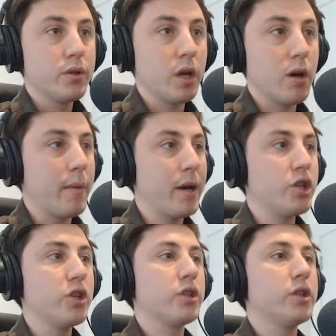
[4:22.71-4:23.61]
So I'm
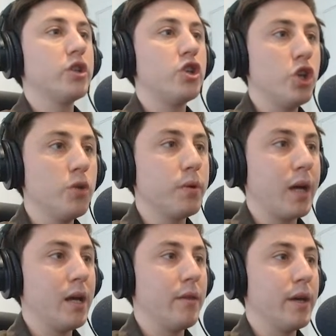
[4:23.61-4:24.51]
actually just going to
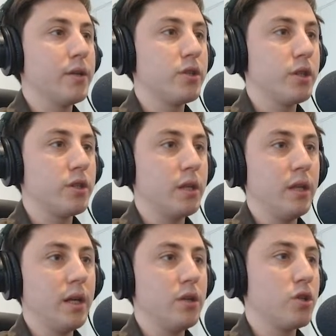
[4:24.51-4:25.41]
duplicate this just in
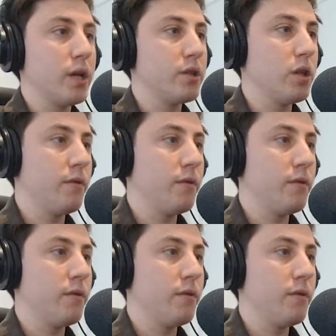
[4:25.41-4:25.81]
the interest of